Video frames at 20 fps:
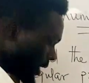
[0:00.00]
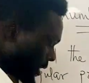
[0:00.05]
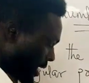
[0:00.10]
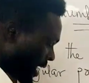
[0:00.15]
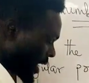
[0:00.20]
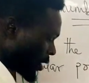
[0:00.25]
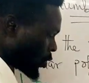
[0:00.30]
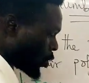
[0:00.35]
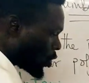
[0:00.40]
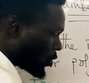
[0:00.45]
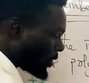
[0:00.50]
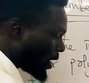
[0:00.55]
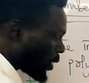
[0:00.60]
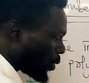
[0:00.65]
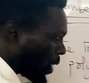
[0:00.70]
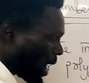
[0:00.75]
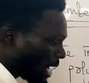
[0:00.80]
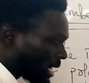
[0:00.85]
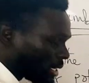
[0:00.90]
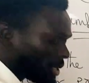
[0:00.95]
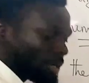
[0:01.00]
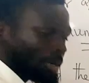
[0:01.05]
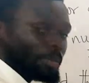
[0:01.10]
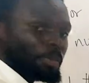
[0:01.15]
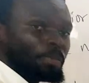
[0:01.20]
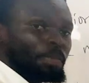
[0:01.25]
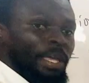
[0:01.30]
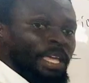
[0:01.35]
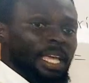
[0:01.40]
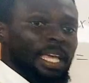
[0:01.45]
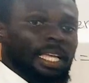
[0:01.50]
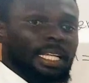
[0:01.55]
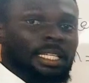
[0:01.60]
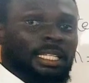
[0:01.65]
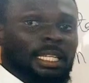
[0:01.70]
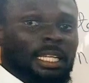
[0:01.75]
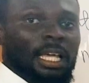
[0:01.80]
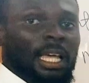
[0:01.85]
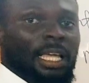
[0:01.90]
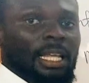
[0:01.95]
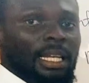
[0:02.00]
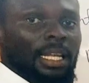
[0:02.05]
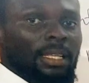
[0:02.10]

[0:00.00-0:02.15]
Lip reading: Then over 1 being the